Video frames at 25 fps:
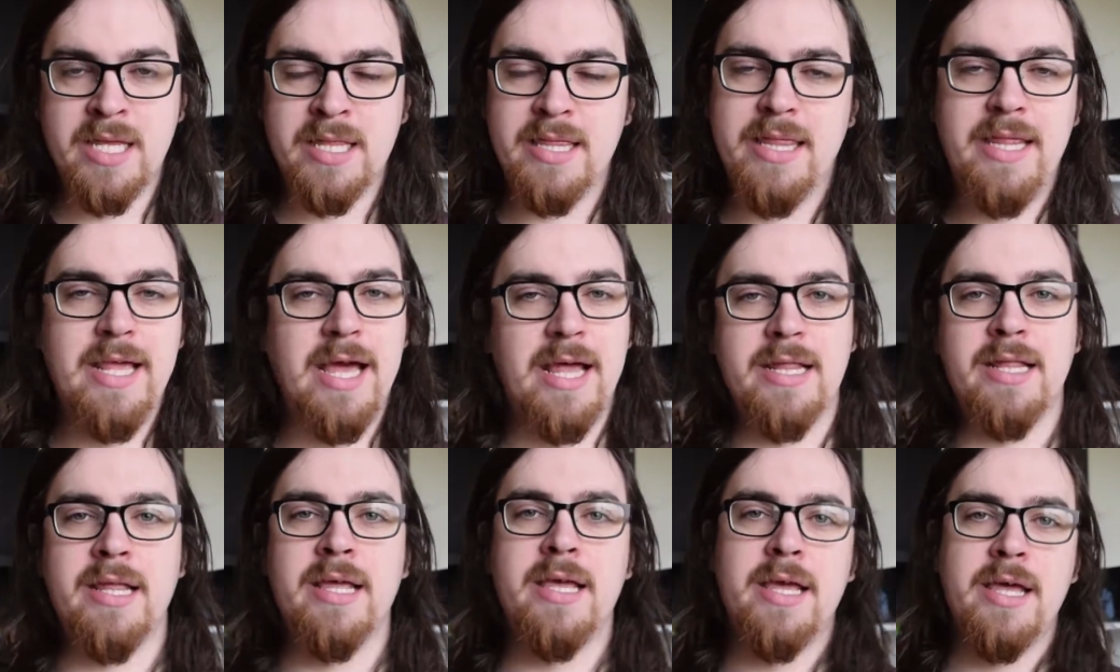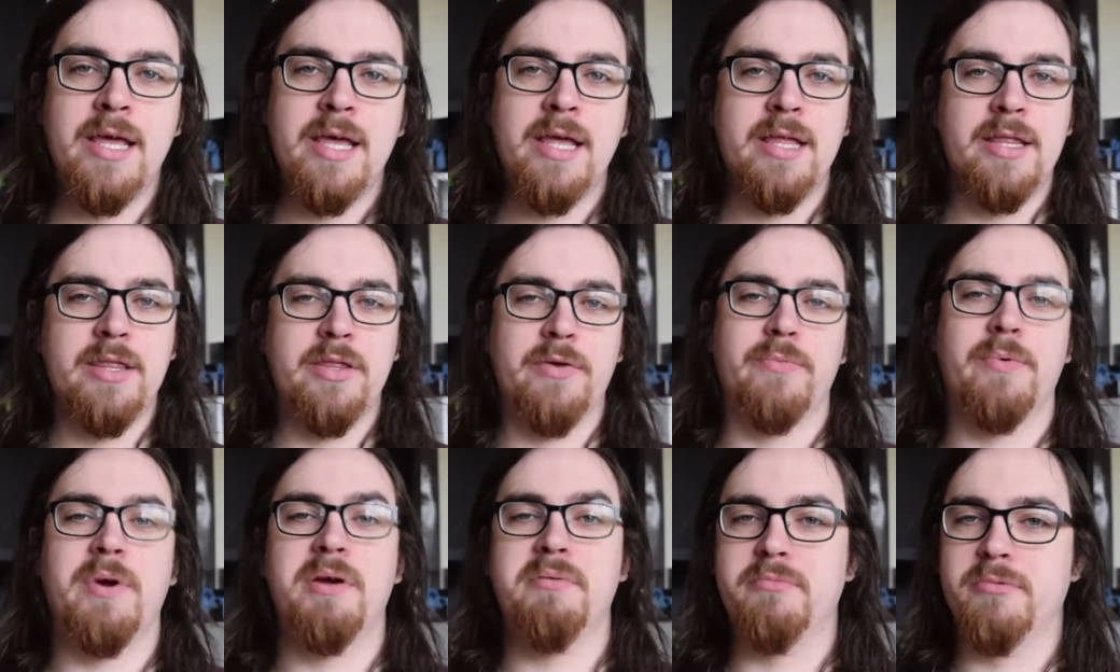that the
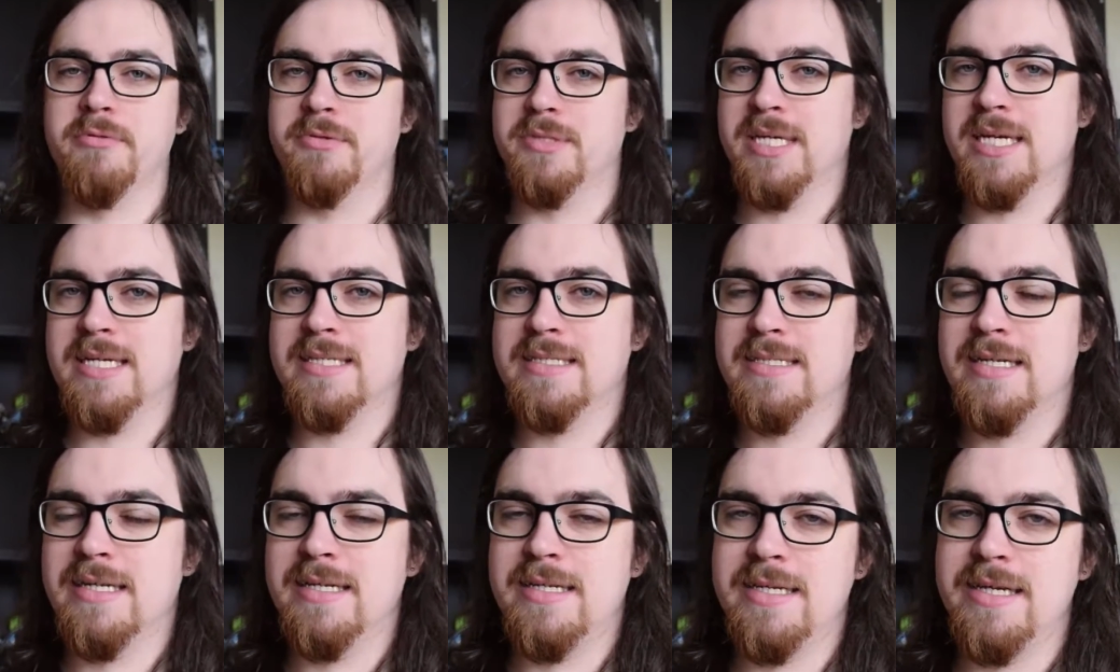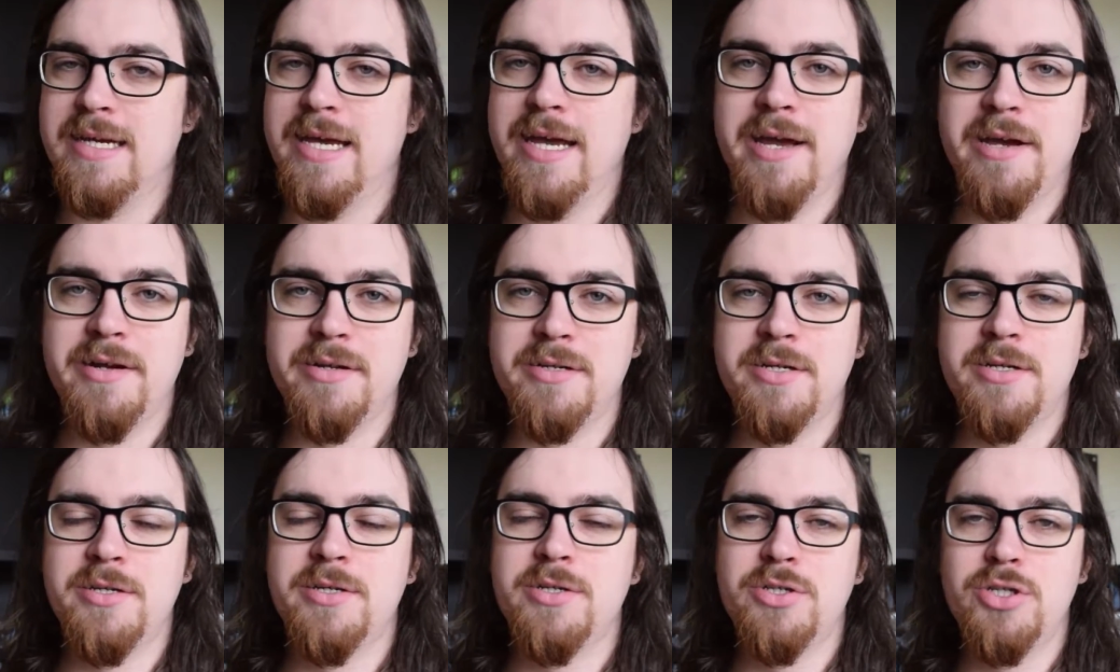rebels are setting
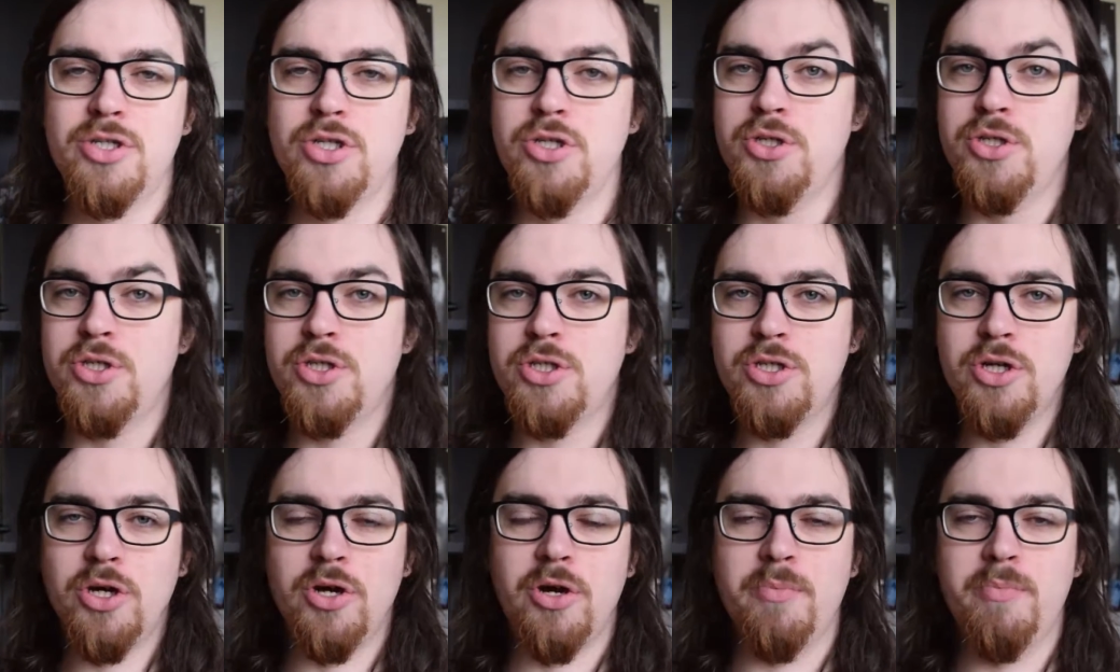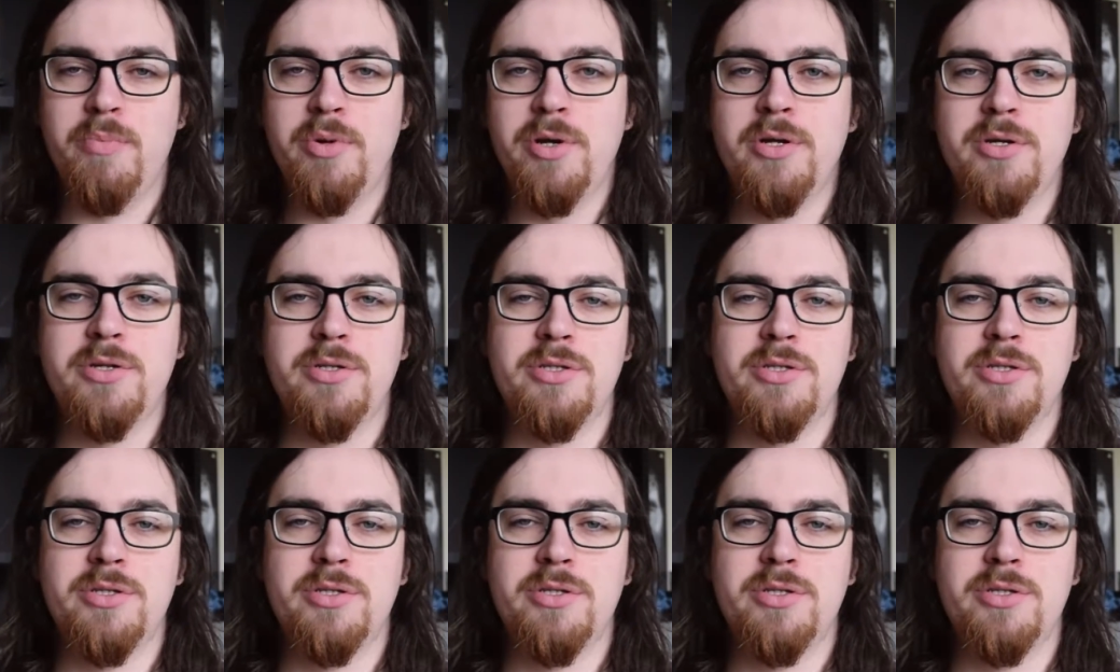out to stop,